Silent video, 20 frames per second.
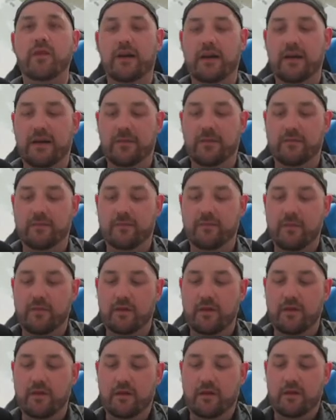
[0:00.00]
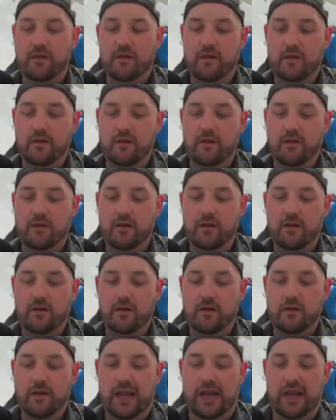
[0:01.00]
um,
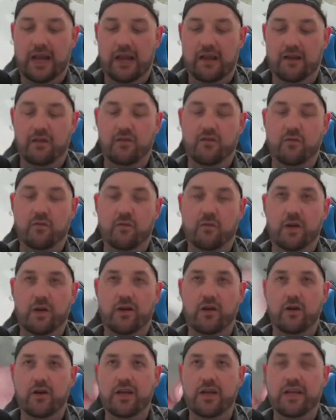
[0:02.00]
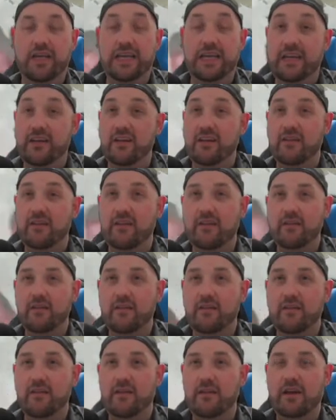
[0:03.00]
and we don't need
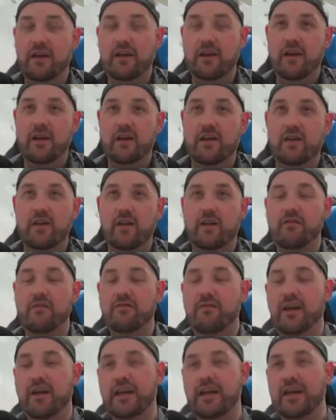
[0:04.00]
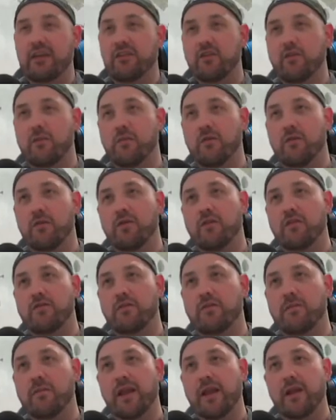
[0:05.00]
uh, a lot of, I guess, Cabal
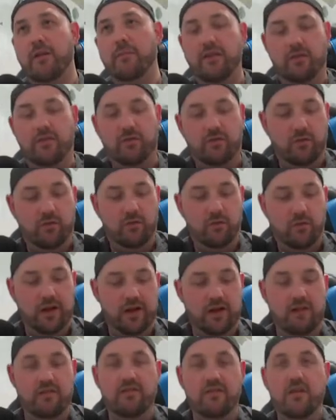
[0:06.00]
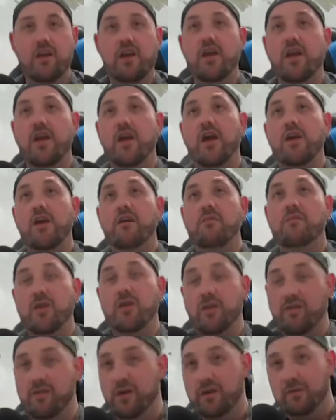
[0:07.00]
Coffer mana, but it's still quite nice.
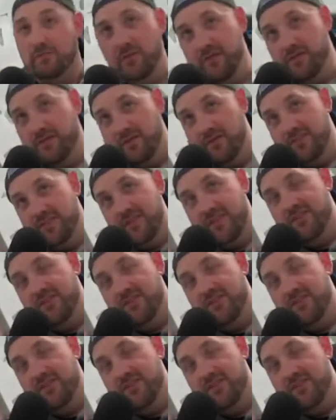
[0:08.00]
Mutavault. Mutavolt's the